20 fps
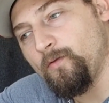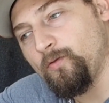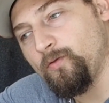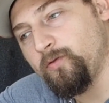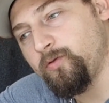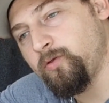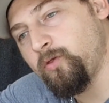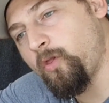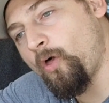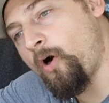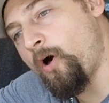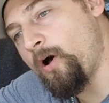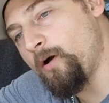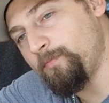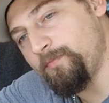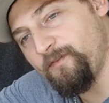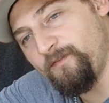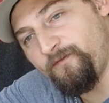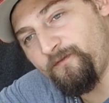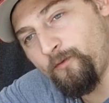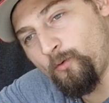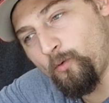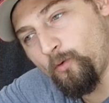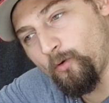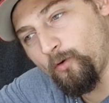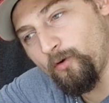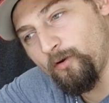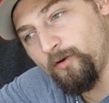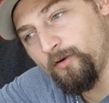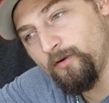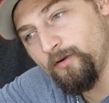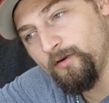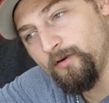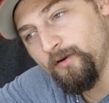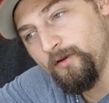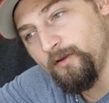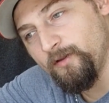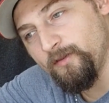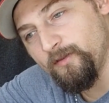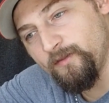long before
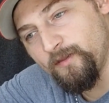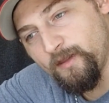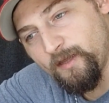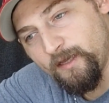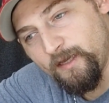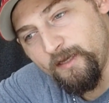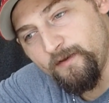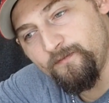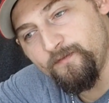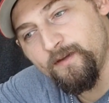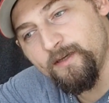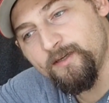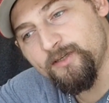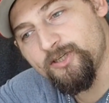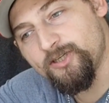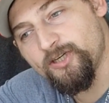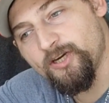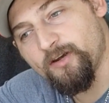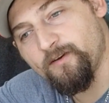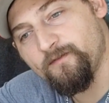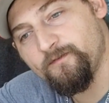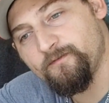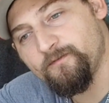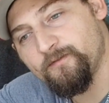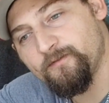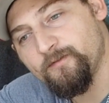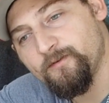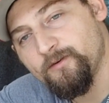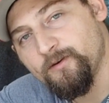the evening shift